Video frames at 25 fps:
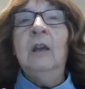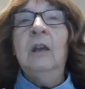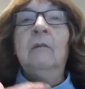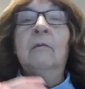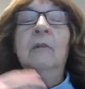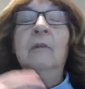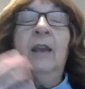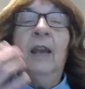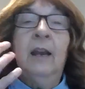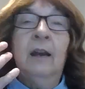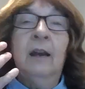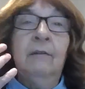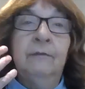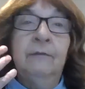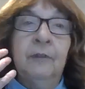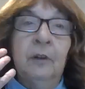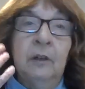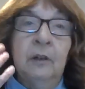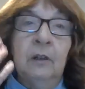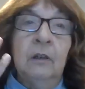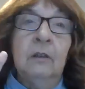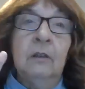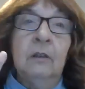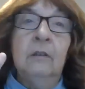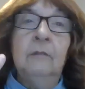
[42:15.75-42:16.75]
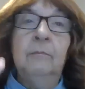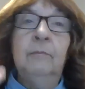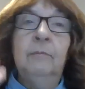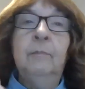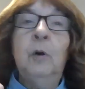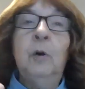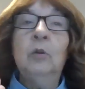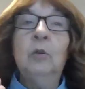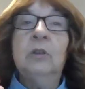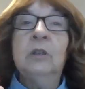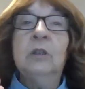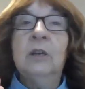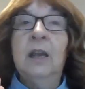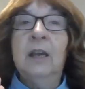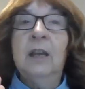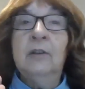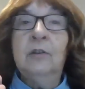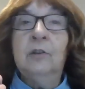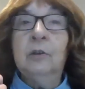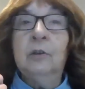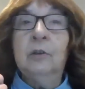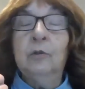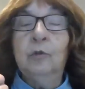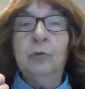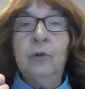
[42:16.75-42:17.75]
we have
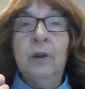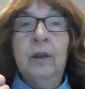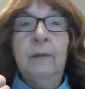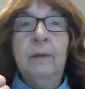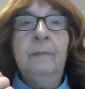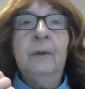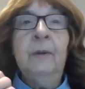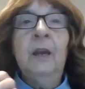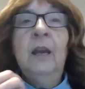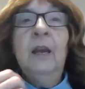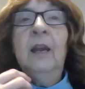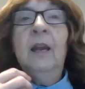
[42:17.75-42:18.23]
postnasal drip,